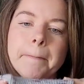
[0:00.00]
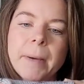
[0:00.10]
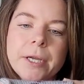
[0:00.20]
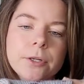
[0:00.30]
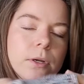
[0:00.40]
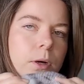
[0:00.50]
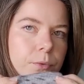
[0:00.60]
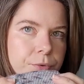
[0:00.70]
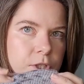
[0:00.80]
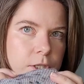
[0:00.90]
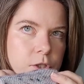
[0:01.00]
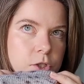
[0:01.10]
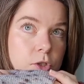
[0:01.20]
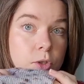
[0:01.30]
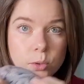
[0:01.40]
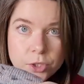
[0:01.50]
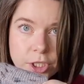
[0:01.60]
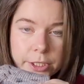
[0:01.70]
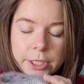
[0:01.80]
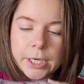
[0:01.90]
I don't know if that's
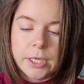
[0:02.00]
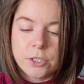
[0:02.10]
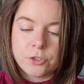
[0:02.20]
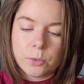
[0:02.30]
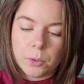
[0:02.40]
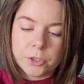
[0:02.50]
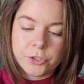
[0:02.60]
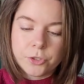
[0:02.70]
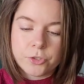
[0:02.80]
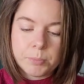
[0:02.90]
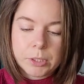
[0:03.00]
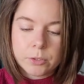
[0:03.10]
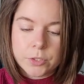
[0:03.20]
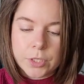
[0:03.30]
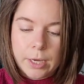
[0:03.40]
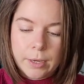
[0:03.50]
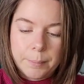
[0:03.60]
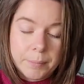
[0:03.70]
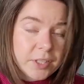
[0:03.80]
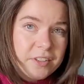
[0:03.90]
usually the case or just because
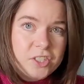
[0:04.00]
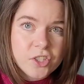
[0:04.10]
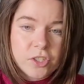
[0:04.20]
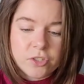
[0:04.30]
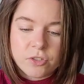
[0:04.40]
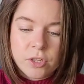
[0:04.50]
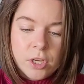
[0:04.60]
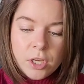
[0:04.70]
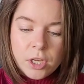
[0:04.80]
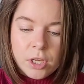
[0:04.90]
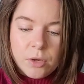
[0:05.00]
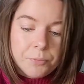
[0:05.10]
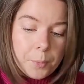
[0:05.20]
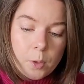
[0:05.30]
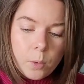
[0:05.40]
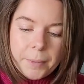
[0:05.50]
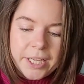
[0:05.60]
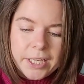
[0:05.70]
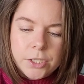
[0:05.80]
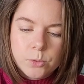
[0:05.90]
my tension is, or my
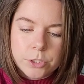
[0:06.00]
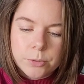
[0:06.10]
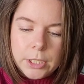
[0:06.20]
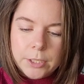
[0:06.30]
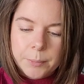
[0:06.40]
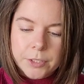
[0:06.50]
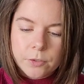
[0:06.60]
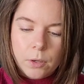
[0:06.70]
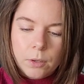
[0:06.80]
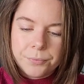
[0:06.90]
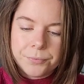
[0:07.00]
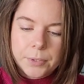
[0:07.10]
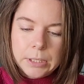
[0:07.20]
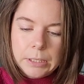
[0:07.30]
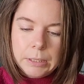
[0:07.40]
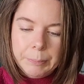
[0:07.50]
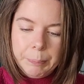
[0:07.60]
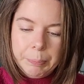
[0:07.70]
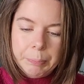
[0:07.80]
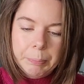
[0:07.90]
gauge was a little bit off.
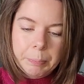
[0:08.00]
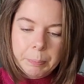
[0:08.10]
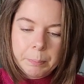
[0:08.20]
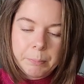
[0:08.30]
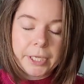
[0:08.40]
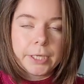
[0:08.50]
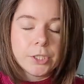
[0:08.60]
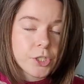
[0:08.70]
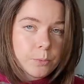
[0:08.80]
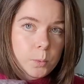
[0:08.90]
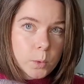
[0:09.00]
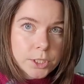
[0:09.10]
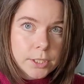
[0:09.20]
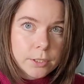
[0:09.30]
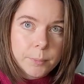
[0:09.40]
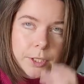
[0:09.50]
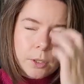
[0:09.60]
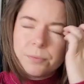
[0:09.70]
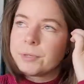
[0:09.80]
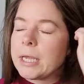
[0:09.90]
My gauge was a little bit
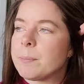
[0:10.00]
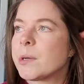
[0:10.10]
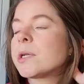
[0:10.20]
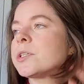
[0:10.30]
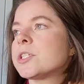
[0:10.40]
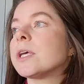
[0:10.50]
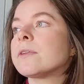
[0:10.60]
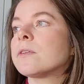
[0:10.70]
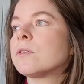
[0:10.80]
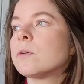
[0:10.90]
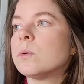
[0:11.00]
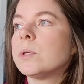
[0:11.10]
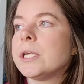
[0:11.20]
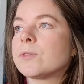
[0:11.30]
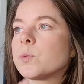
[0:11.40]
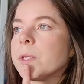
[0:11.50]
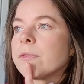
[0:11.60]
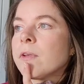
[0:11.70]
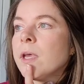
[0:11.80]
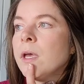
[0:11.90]
off, and the pattern said to knit
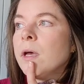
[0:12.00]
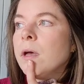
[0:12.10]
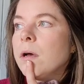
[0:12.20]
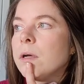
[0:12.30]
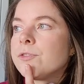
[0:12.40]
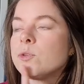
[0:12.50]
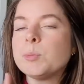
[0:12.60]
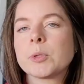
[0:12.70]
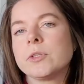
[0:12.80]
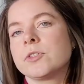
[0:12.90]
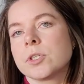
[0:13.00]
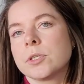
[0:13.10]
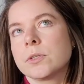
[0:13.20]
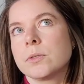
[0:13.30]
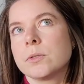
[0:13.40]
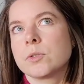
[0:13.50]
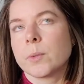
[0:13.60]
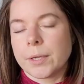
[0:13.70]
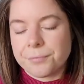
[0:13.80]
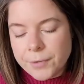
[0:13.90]
with
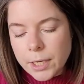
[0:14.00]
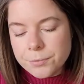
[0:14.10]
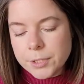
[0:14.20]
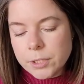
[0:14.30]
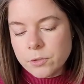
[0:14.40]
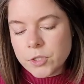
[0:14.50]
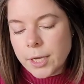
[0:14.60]
2.25 needles.